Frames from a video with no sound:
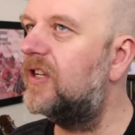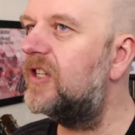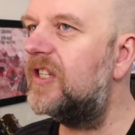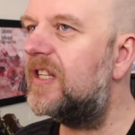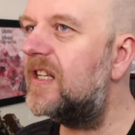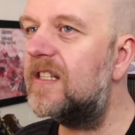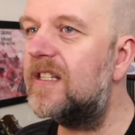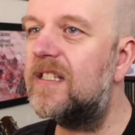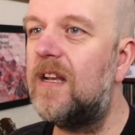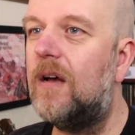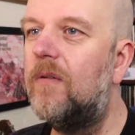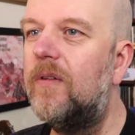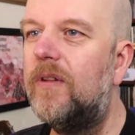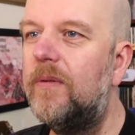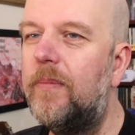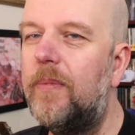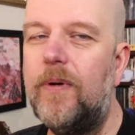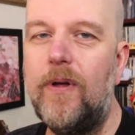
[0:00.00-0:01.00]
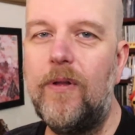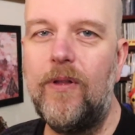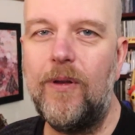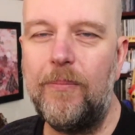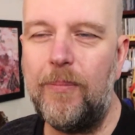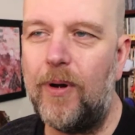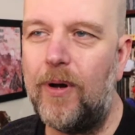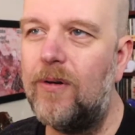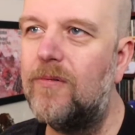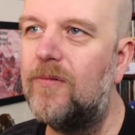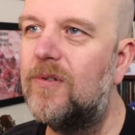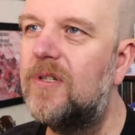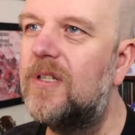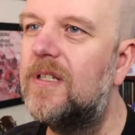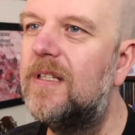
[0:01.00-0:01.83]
It says so on the bottles.